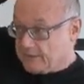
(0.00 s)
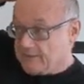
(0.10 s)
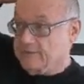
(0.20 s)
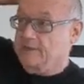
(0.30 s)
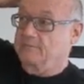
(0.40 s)

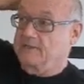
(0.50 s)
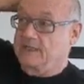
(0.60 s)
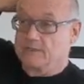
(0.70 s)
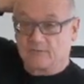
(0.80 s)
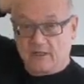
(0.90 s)
do some
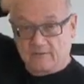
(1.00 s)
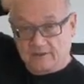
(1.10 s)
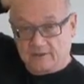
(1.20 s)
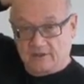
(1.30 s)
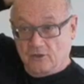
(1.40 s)
time
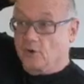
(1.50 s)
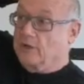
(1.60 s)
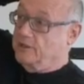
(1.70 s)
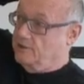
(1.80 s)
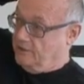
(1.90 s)
travel to the
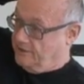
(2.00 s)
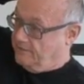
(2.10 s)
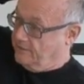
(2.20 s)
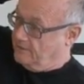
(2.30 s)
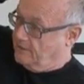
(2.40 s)
origins
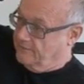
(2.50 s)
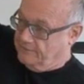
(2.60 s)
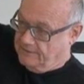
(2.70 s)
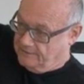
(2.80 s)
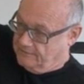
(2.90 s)
of the conflict,